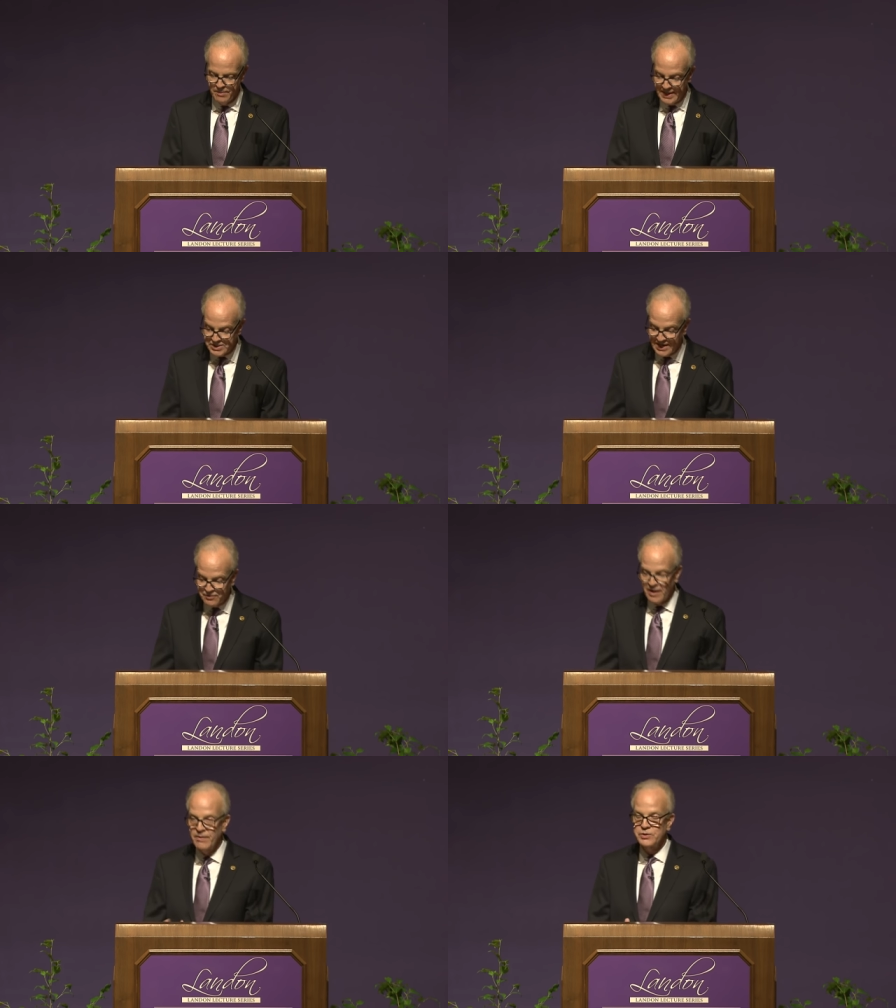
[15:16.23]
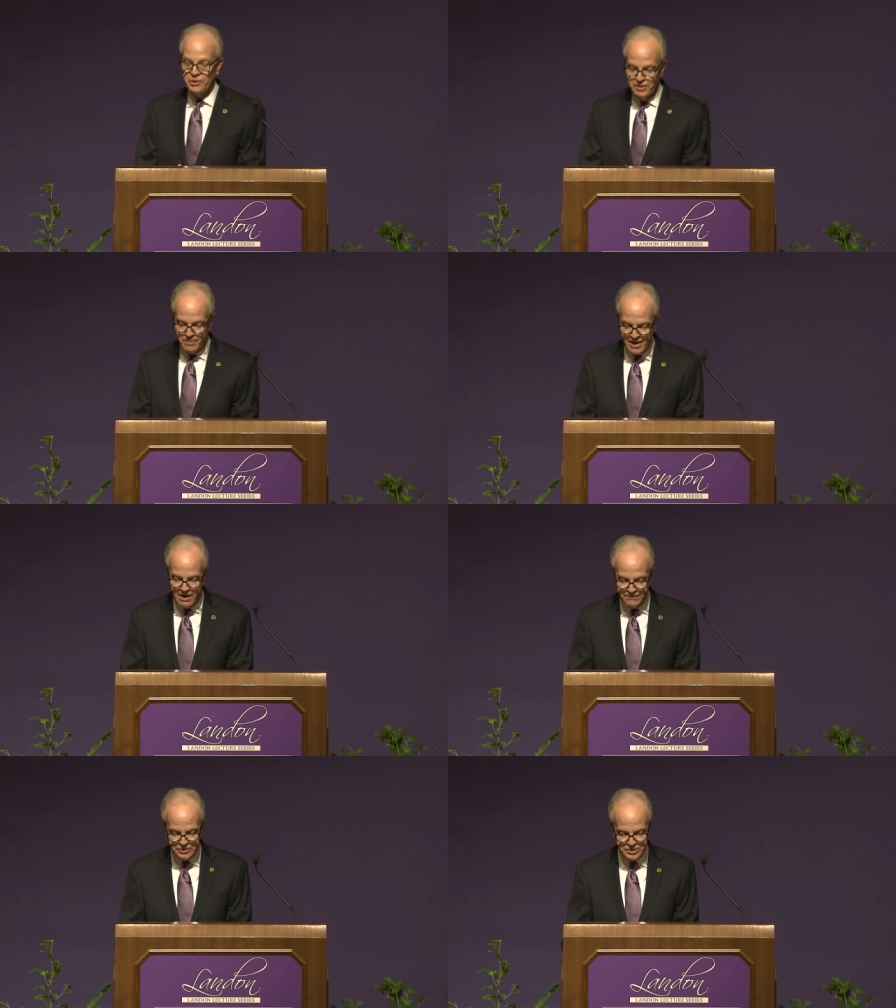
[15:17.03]
Minutes after I returned to my
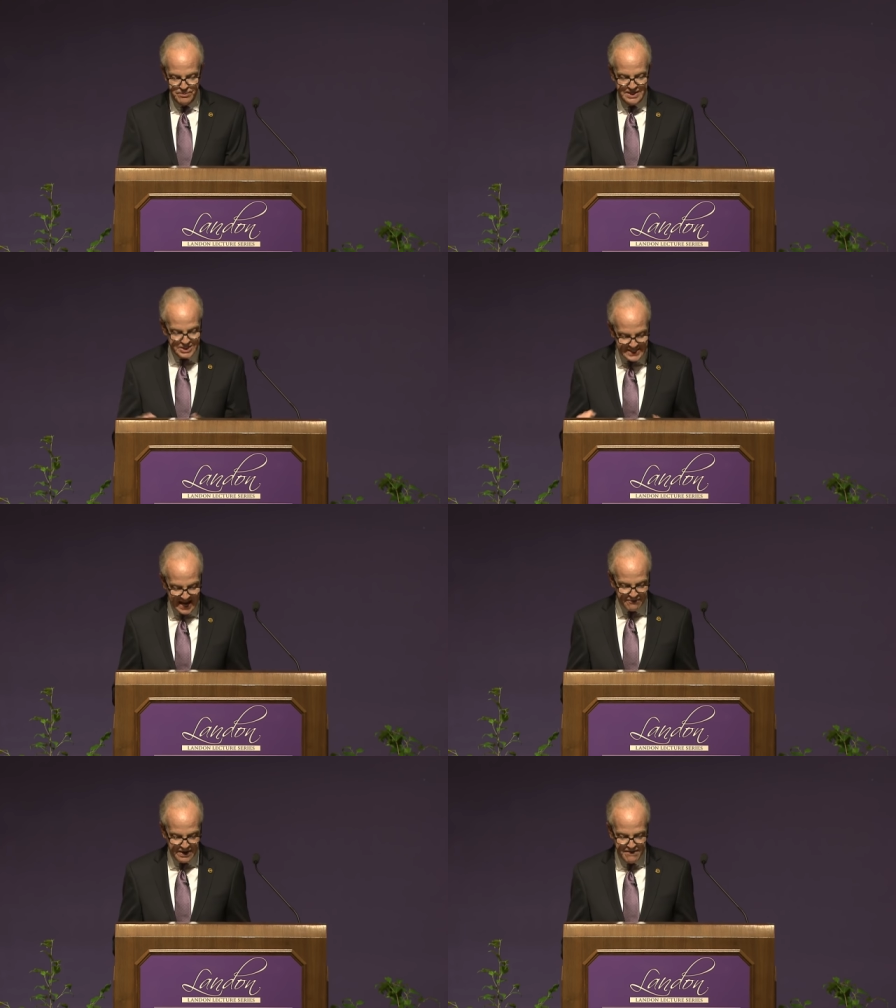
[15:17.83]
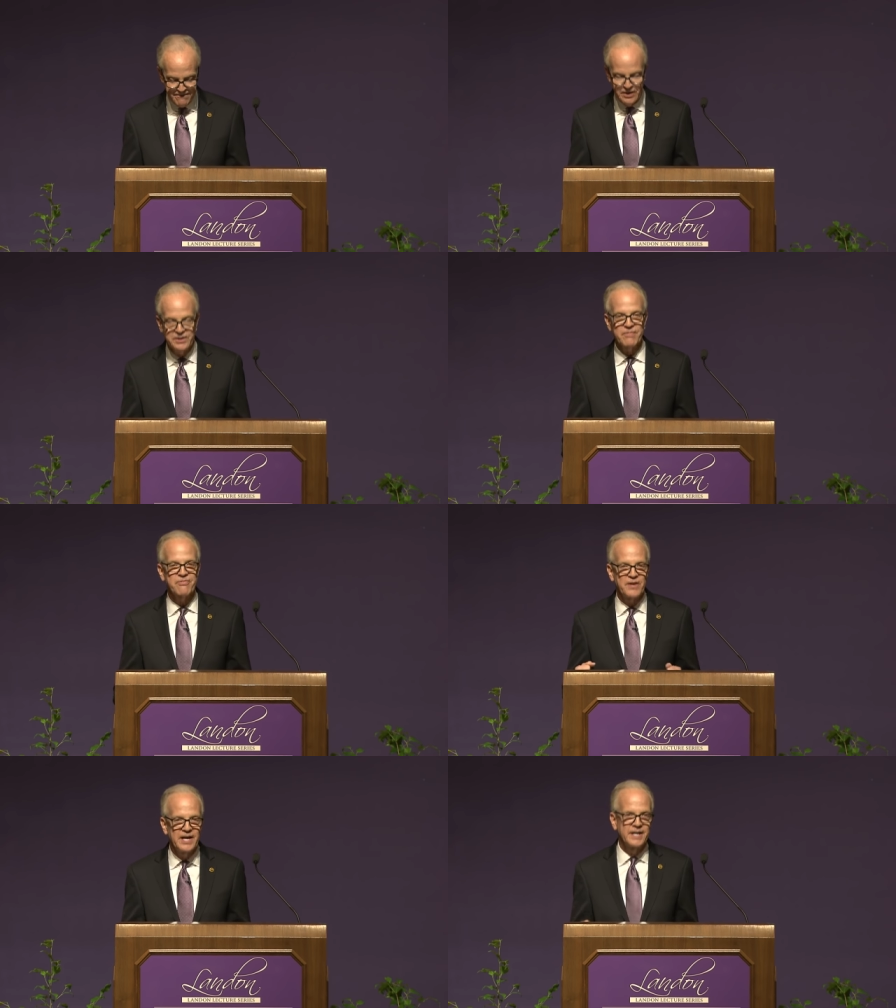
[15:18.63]
office, my staff and I felt a
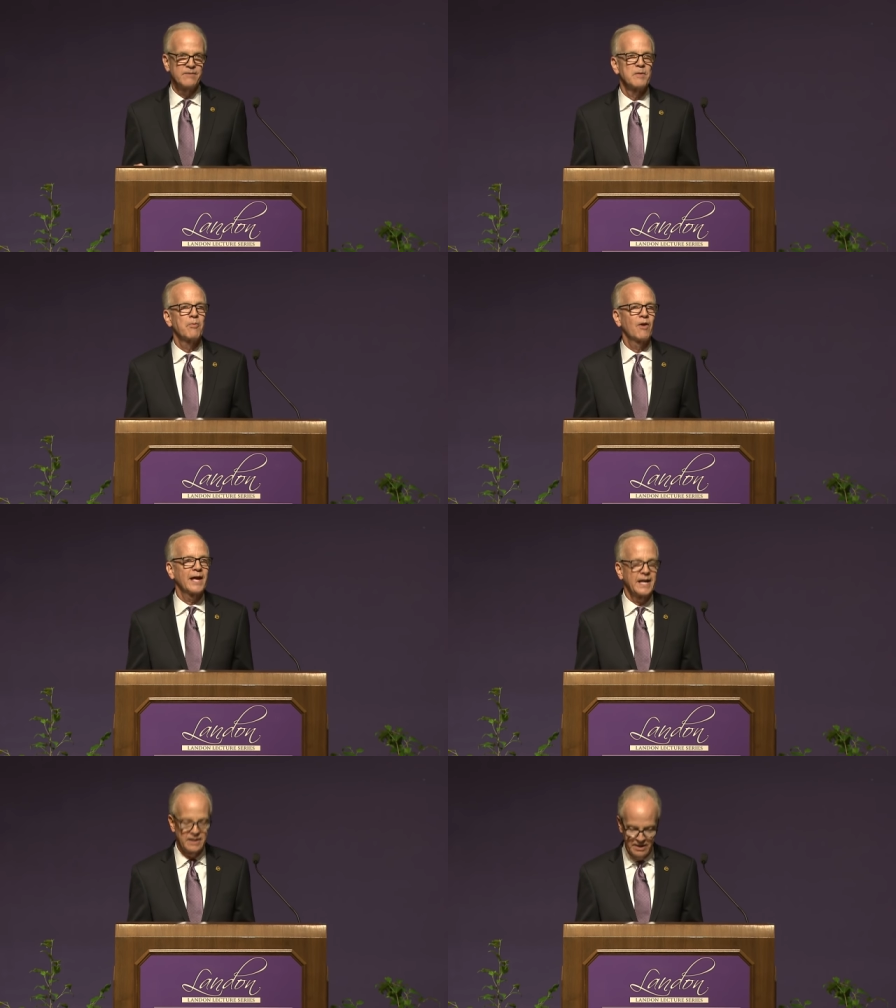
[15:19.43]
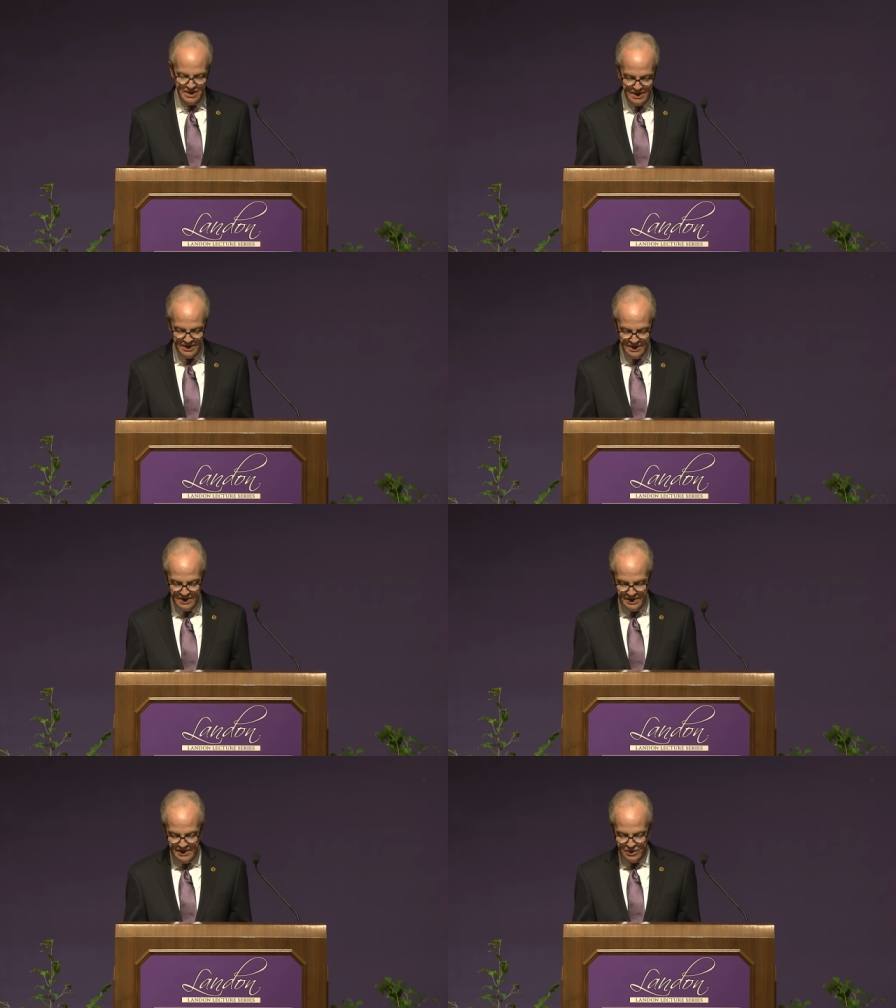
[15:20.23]
thud of the plane
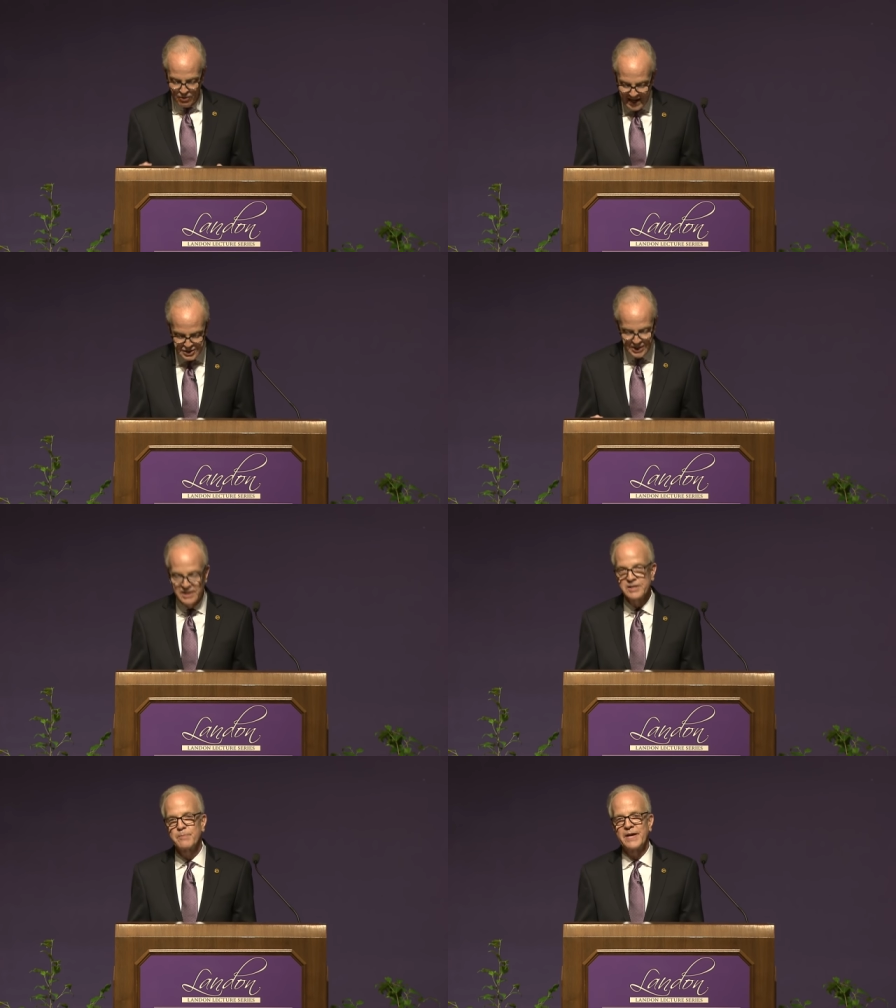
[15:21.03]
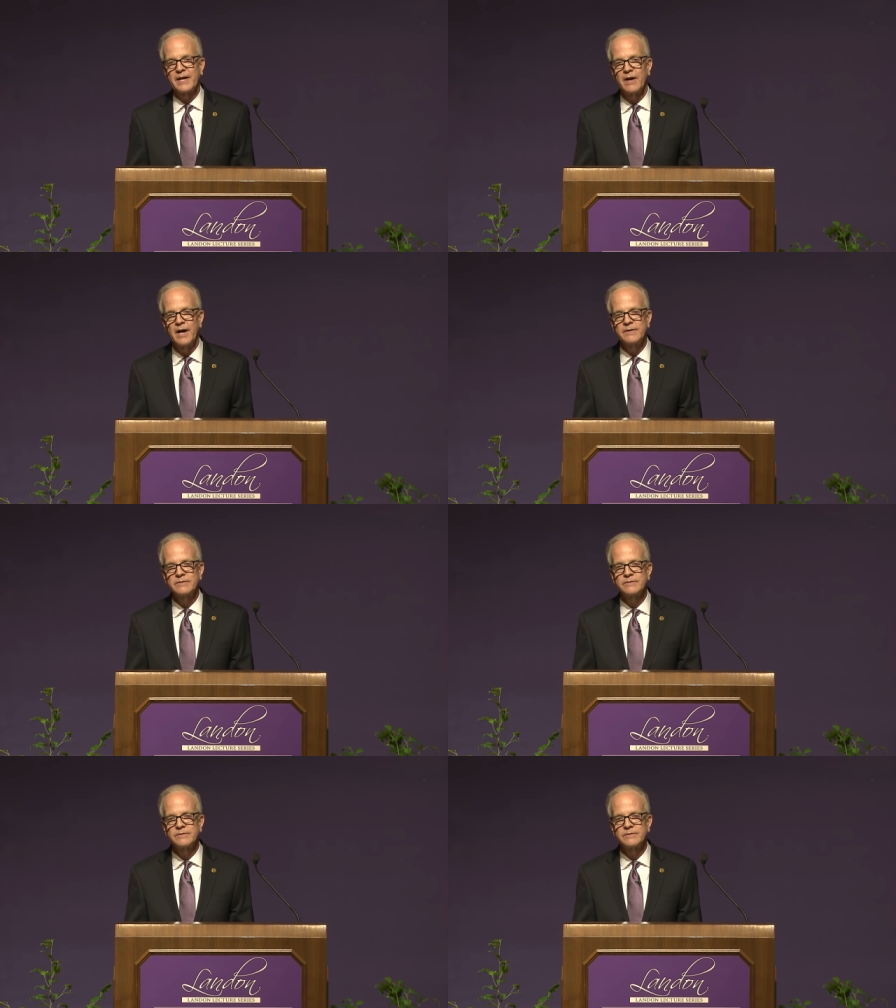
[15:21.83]
crashing into the Pentagon.